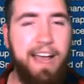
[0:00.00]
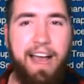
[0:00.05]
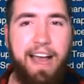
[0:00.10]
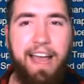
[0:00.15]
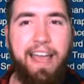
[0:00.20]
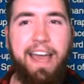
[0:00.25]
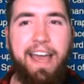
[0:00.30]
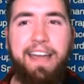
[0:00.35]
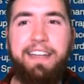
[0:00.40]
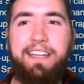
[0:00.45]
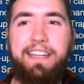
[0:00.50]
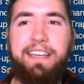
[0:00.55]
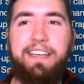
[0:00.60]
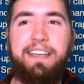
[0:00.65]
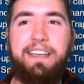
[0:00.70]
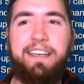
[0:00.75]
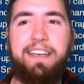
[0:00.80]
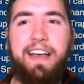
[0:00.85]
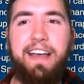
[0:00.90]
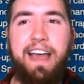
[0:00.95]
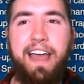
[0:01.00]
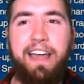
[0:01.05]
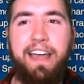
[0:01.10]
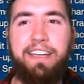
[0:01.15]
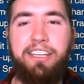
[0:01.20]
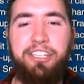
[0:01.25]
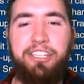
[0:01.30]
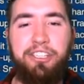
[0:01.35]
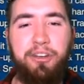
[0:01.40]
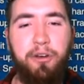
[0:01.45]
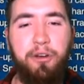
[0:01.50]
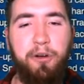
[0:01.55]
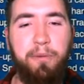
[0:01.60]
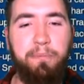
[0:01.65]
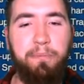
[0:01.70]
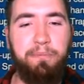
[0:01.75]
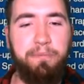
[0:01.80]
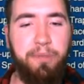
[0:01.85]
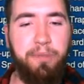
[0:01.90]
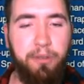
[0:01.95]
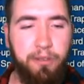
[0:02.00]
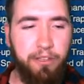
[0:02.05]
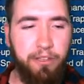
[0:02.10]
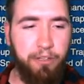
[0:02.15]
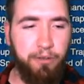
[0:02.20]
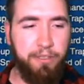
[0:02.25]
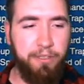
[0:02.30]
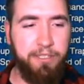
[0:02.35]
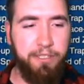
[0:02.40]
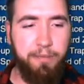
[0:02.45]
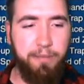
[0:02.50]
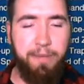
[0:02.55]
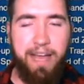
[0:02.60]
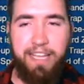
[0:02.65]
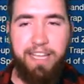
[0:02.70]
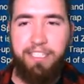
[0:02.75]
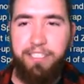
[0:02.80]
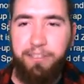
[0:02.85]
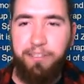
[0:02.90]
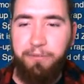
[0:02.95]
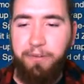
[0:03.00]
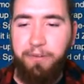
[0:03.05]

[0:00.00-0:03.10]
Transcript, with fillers: I had to show him who the Crystal Master